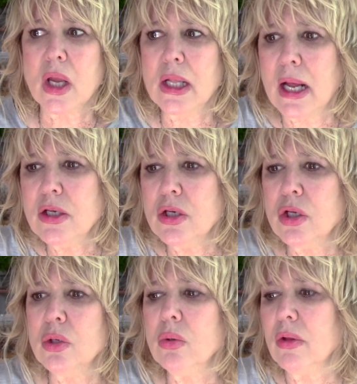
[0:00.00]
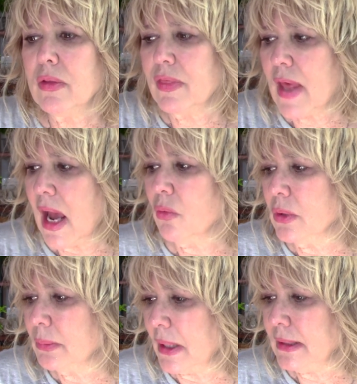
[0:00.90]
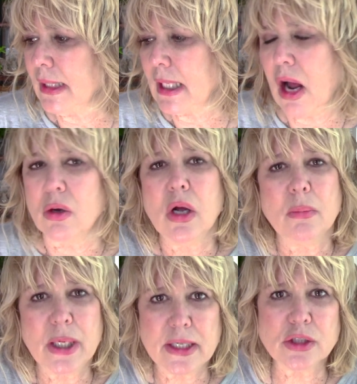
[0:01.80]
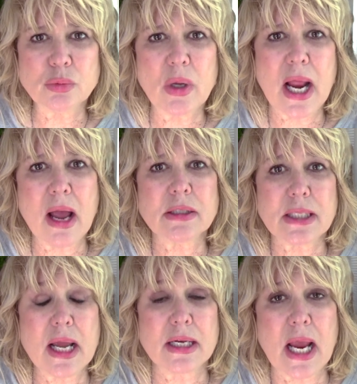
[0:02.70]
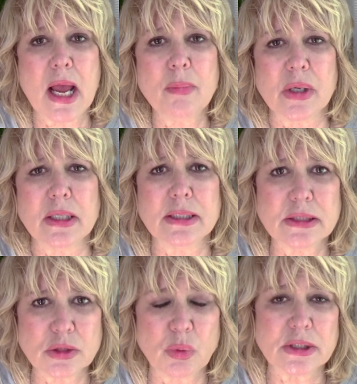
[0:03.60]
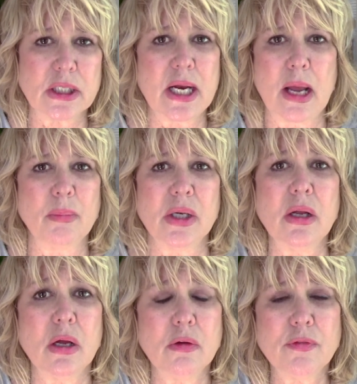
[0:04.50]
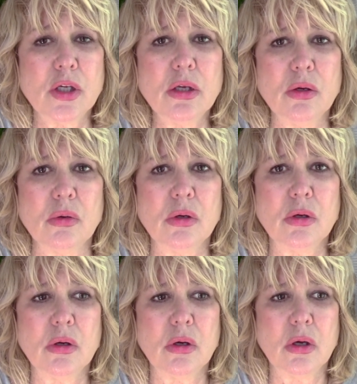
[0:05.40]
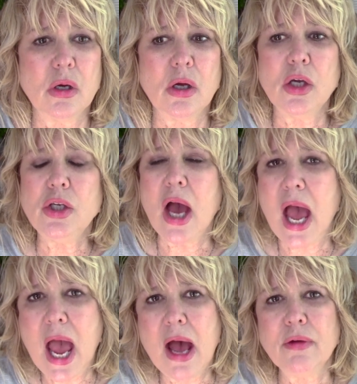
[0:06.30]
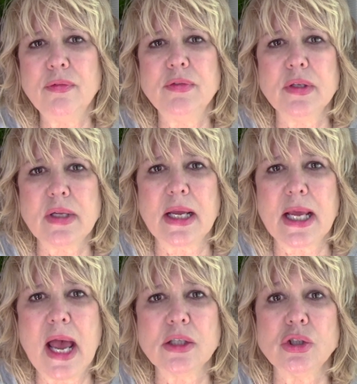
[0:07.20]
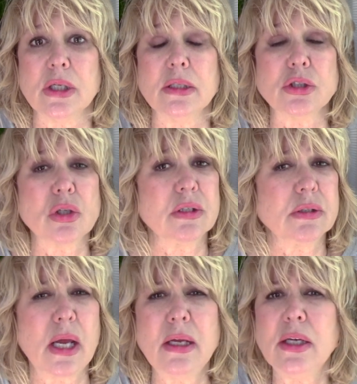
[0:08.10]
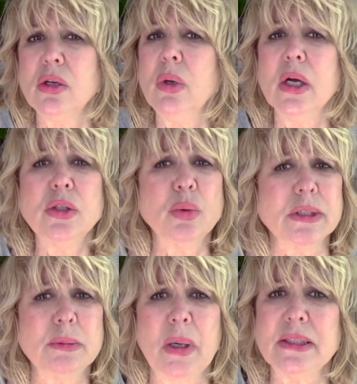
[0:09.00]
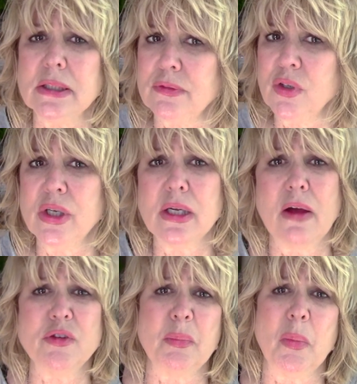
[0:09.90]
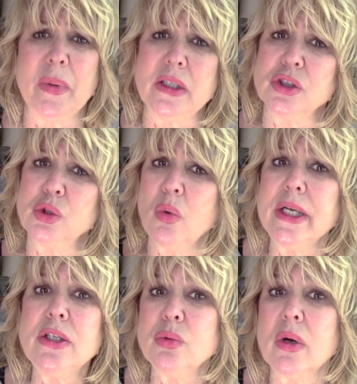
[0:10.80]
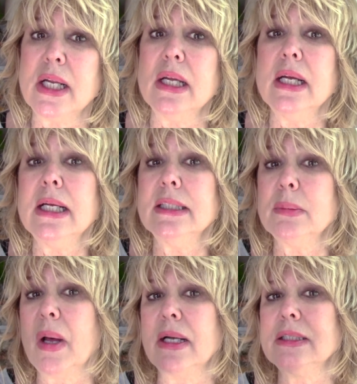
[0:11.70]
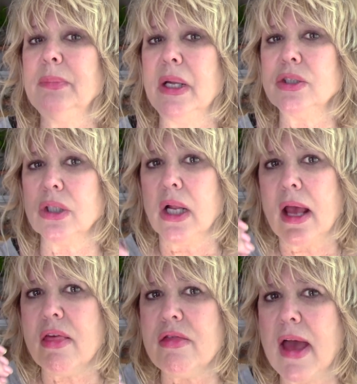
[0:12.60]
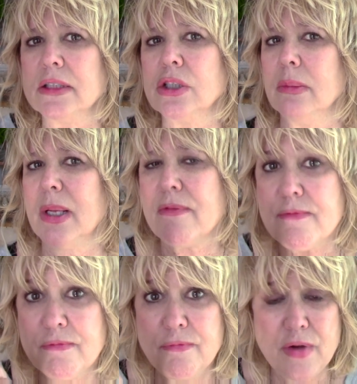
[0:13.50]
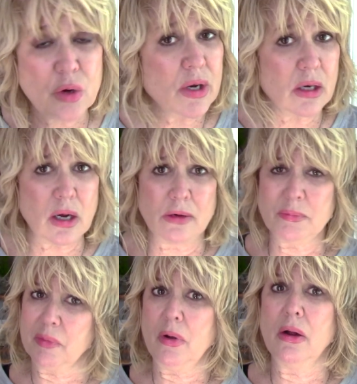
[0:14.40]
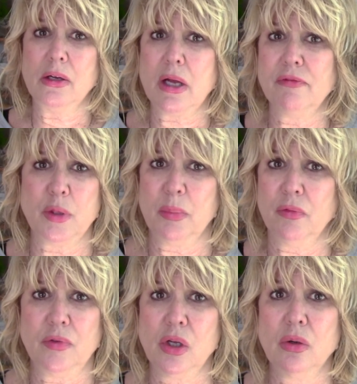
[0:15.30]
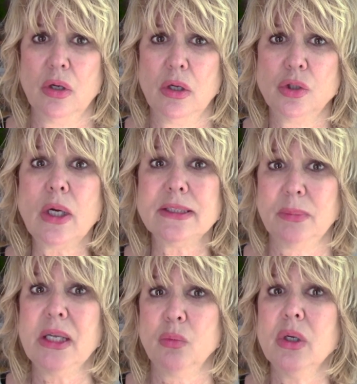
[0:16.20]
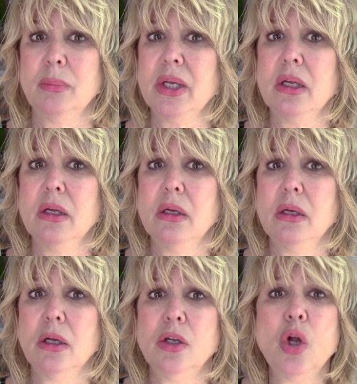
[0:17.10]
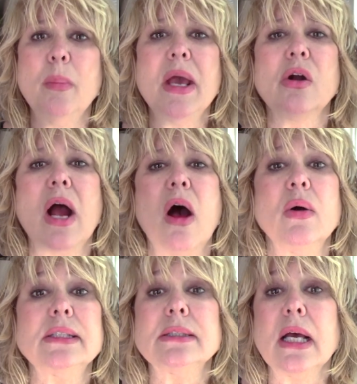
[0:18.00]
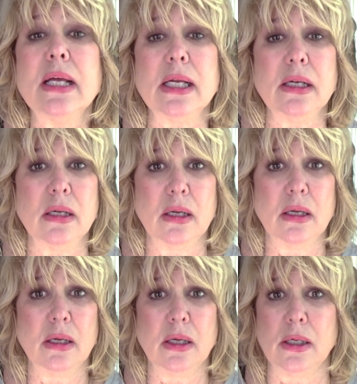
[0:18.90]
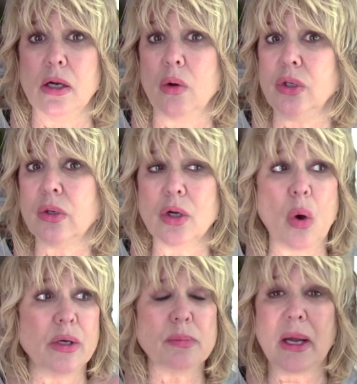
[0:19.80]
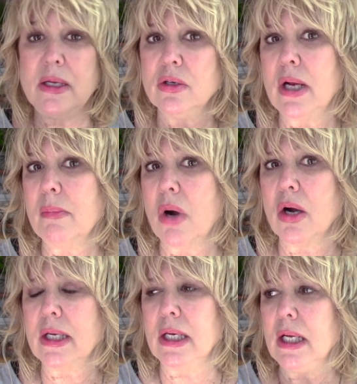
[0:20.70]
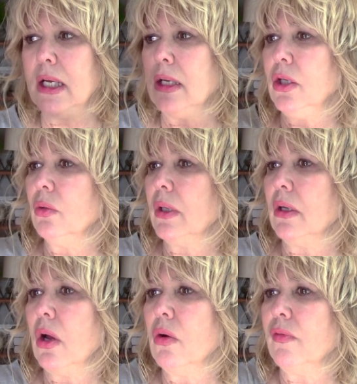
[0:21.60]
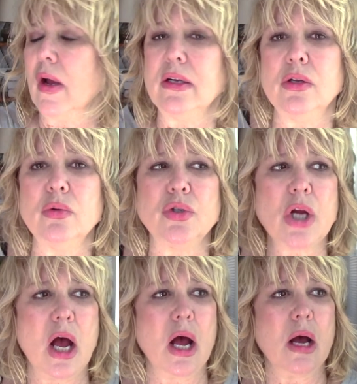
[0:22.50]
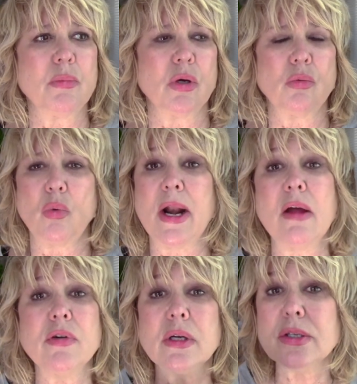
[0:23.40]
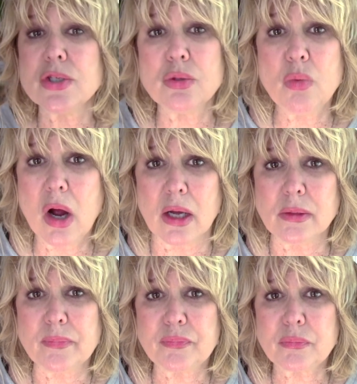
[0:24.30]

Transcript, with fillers: and I knew that that was my ticket out. But here's what had, had to happen, and this is what's going to happen for you. You have to take action, and it's going to take you to a space that's very uncomfortable, because twenty twenty is about expansion, and that's going to be very uncom uncomfortable for you. Trust me, it will be. No matter how exciting, you know, you can go into my internet marketing, you can go find a new job or whatever it is you want,